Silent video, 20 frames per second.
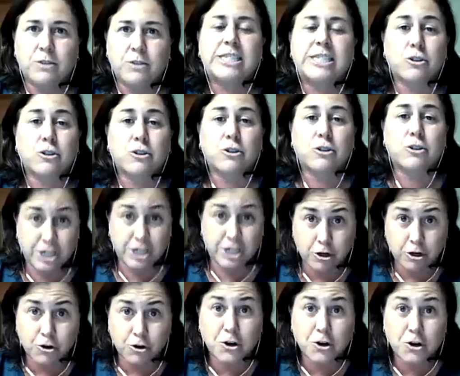Um, you're a
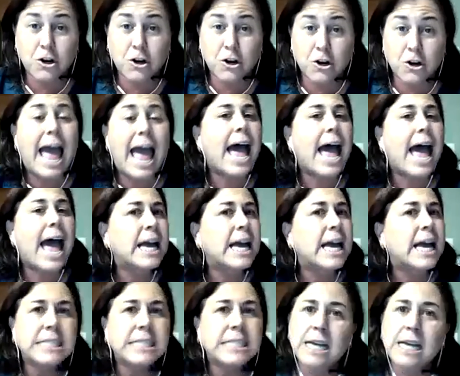lot with, you know,
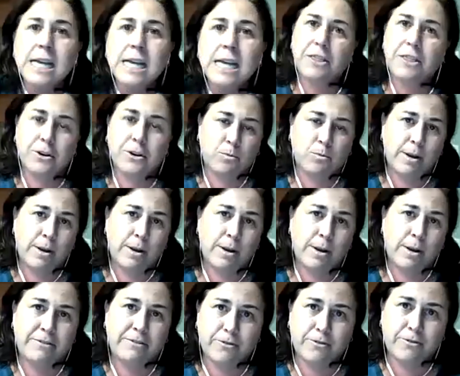in researching her
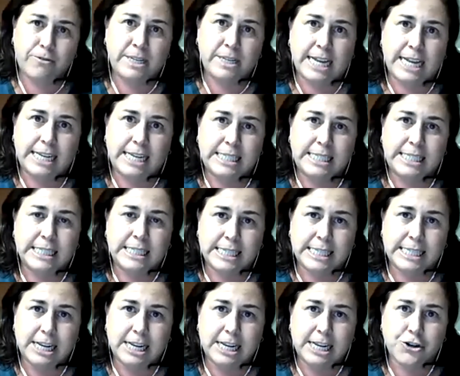and other women from the
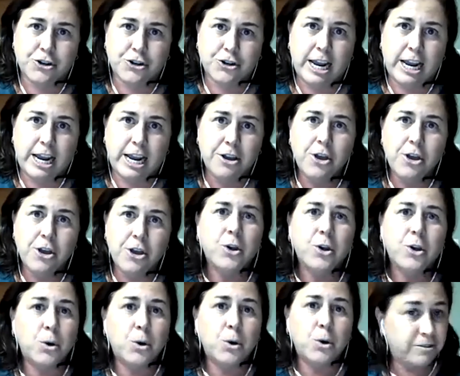nineteenth century
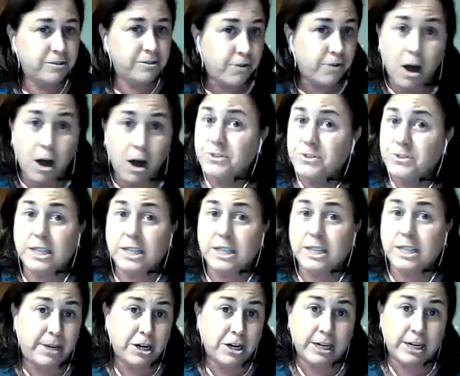who were involved in the
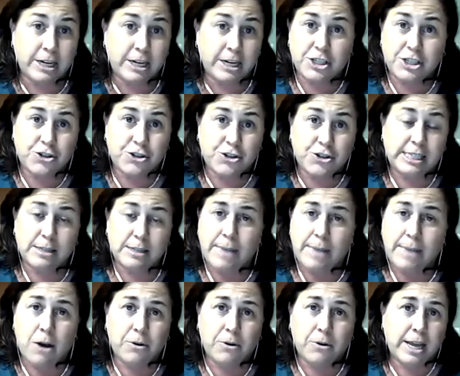beer industry
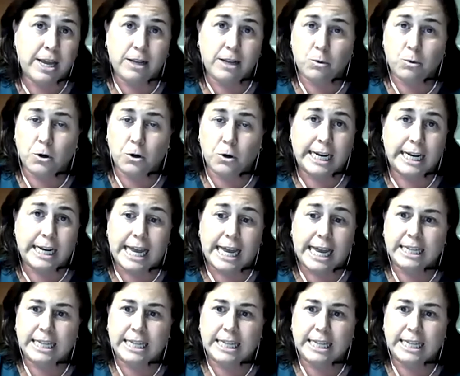somehow in Oregon.